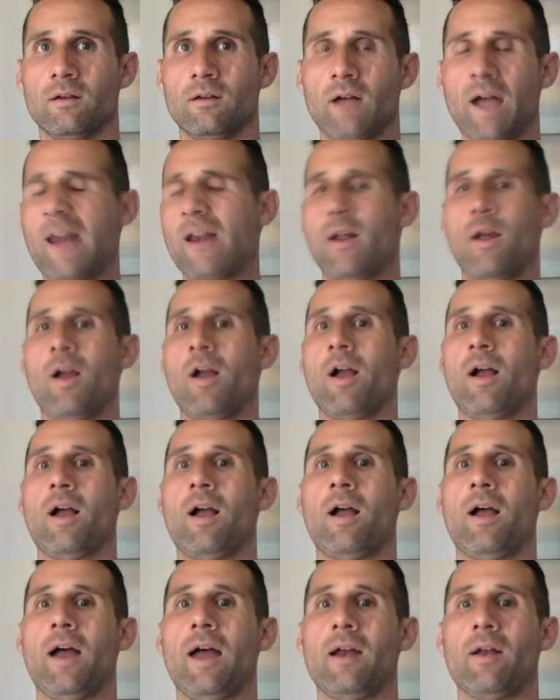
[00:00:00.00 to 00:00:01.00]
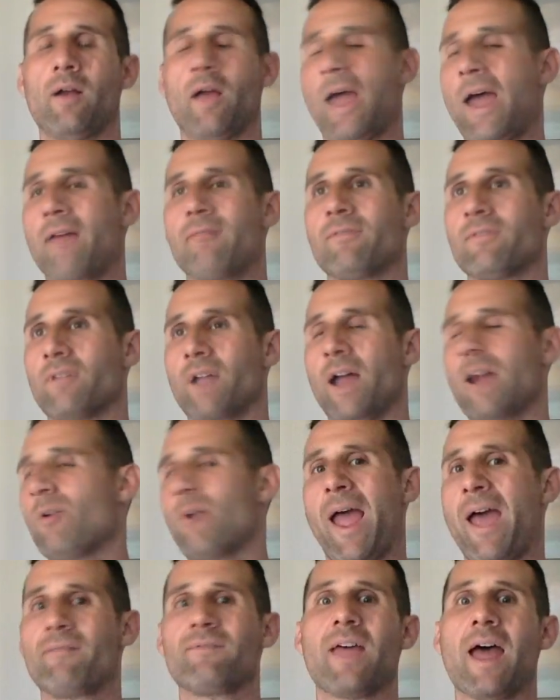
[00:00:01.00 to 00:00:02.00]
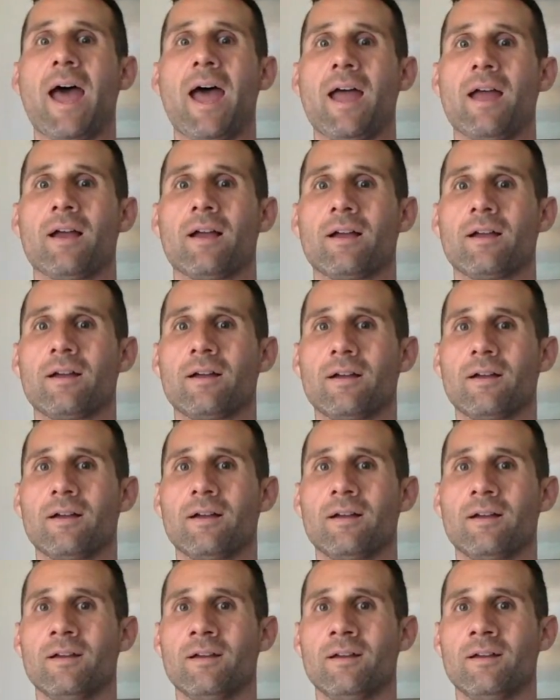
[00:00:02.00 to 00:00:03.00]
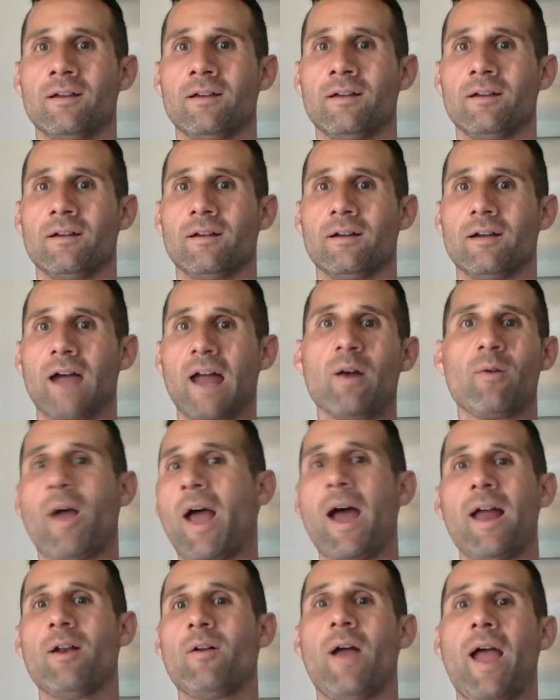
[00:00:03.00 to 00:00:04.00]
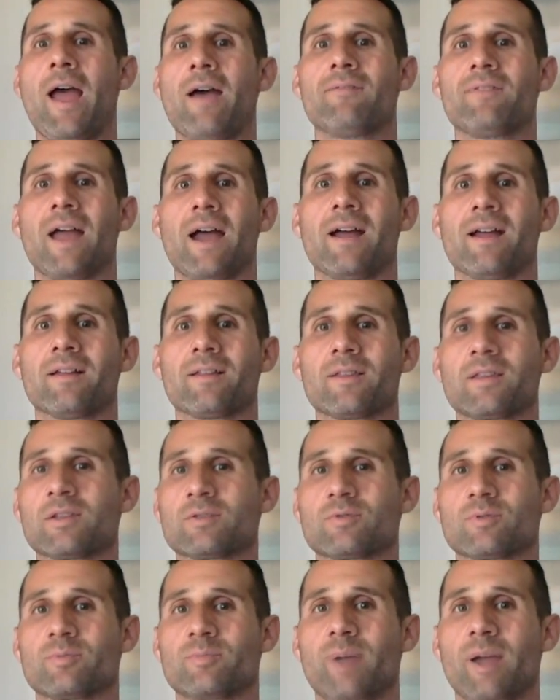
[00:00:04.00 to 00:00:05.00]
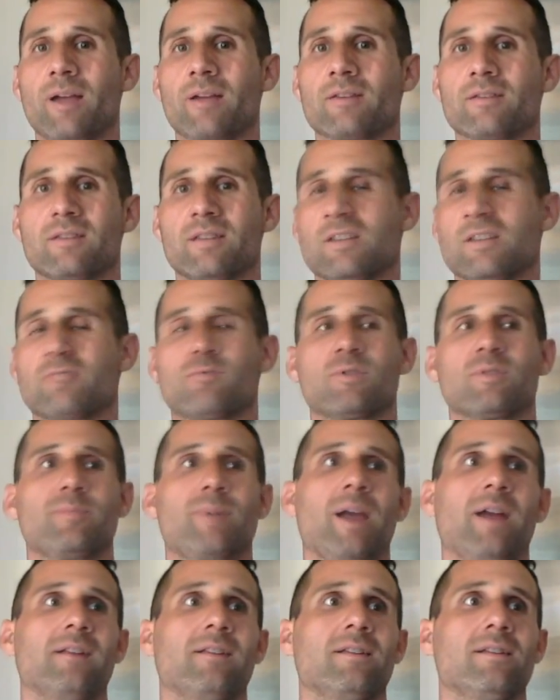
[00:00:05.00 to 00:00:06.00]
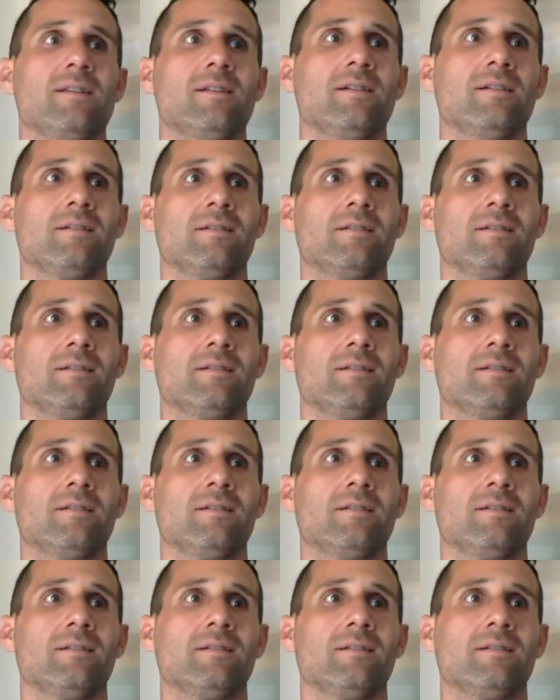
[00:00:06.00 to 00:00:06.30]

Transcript: I don't I don't have I don't have that I don't I don't have that disrespect disrespected.